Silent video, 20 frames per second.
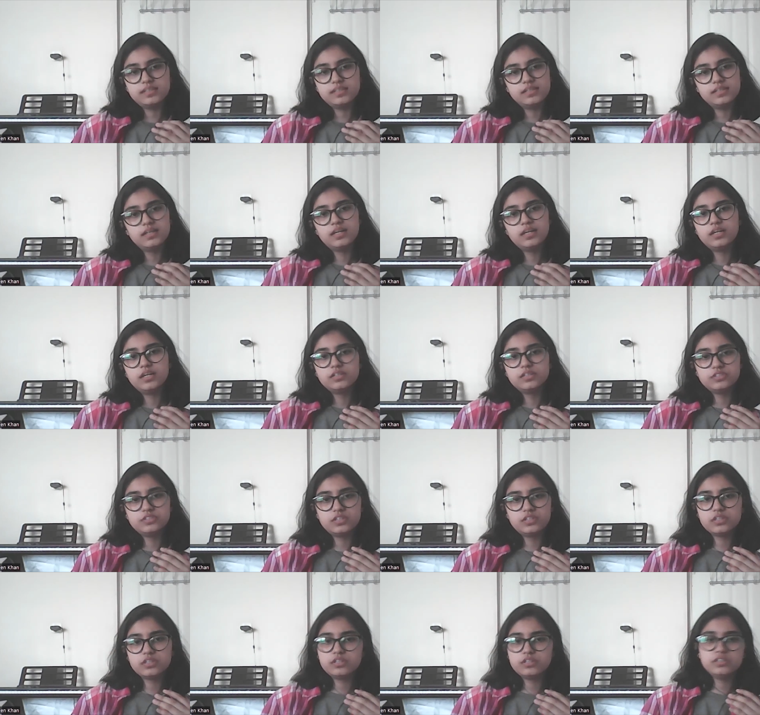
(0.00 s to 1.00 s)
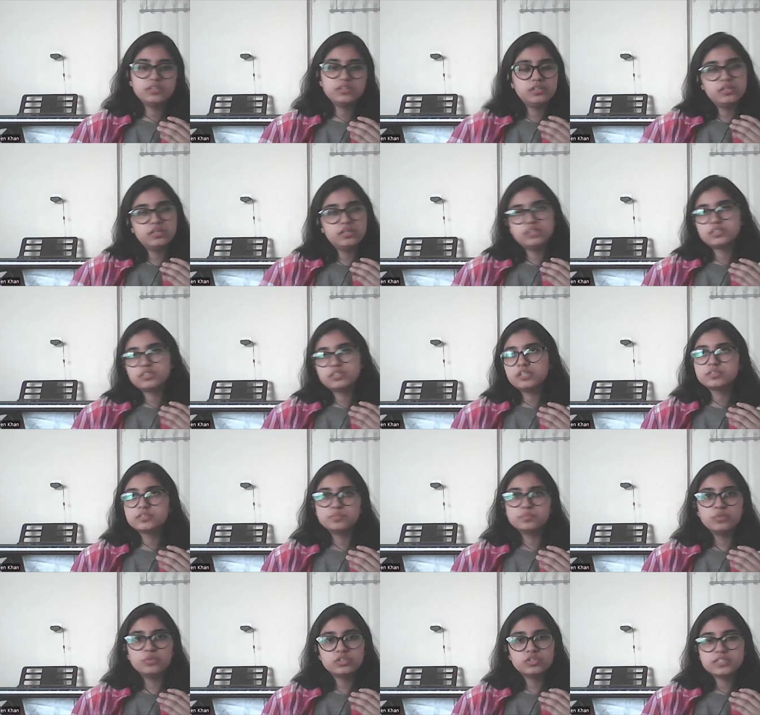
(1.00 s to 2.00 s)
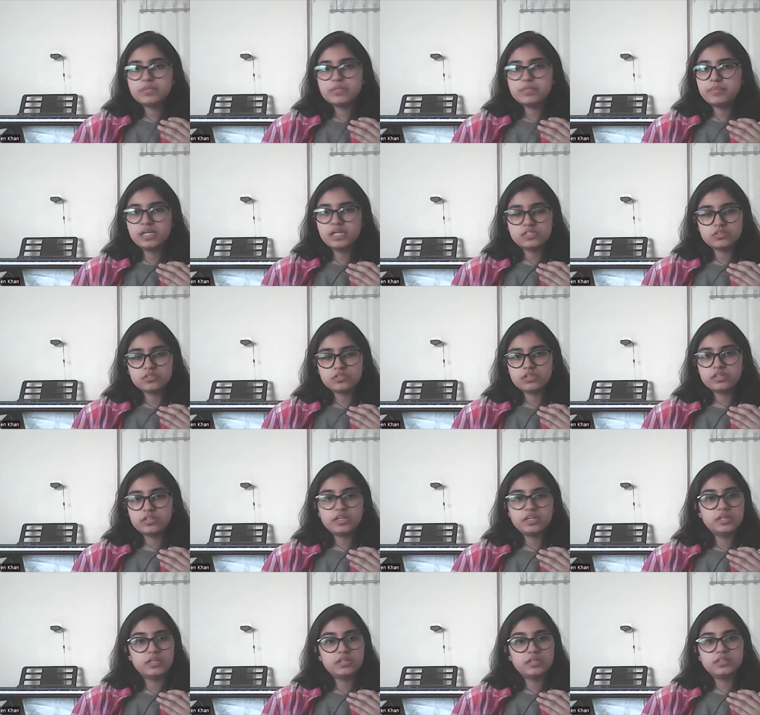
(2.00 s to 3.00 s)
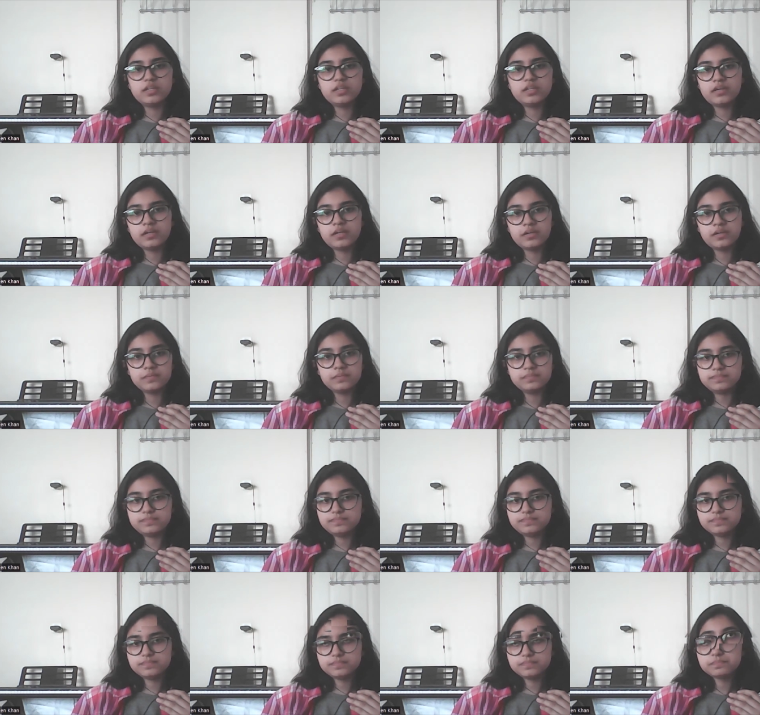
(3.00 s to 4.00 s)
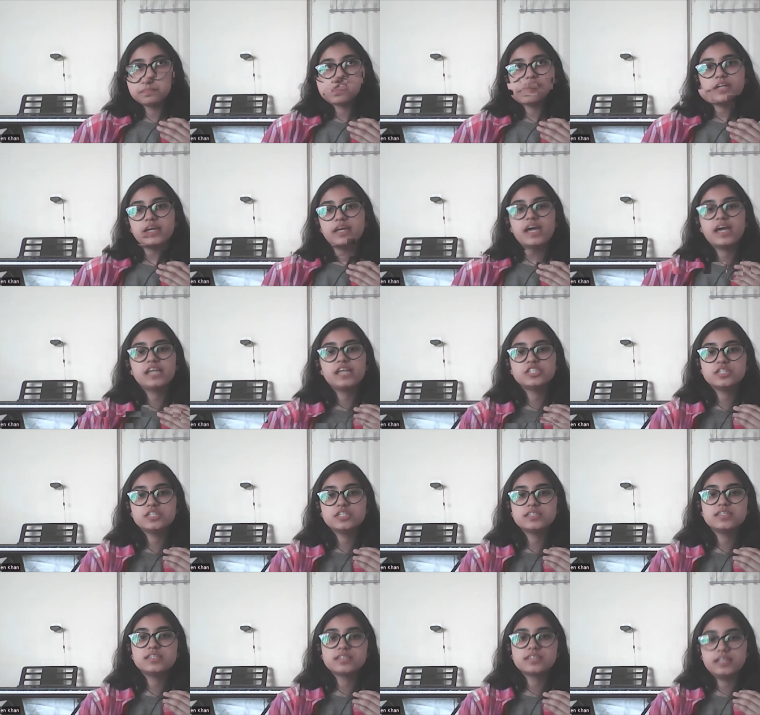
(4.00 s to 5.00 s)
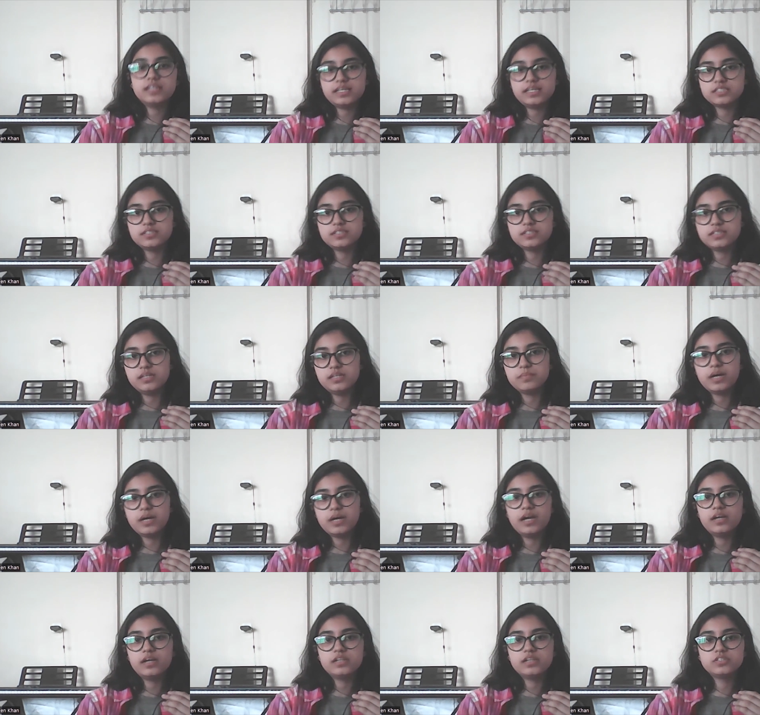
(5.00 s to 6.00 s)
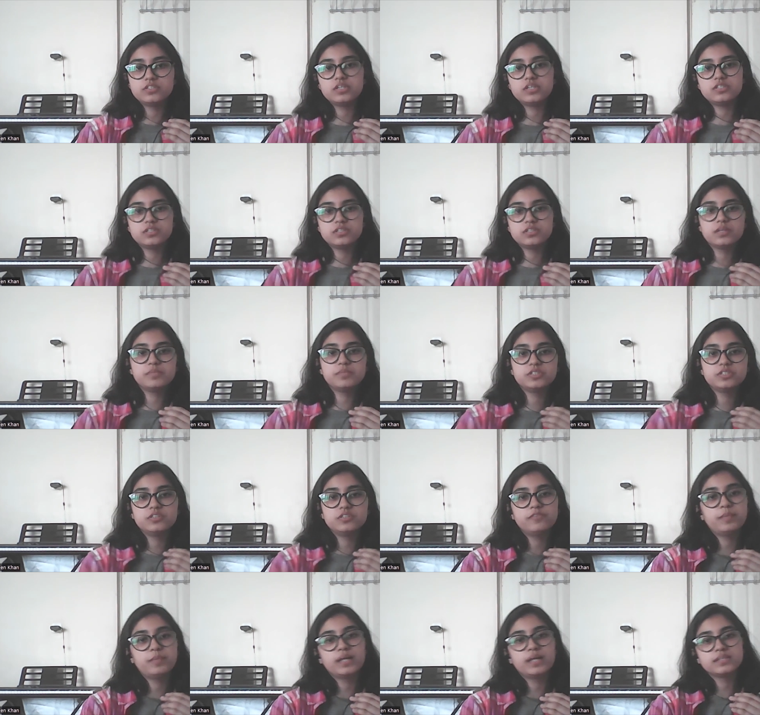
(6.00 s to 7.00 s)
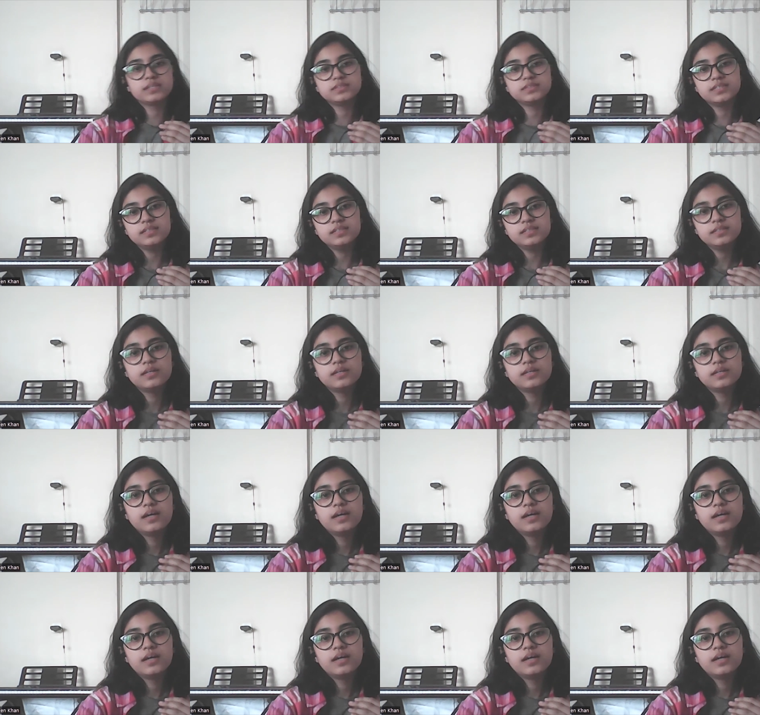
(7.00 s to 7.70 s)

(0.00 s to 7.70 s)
yeah so it's it's mostly based on critical thinking yeah so like hec selects the team higher education commission of pakistan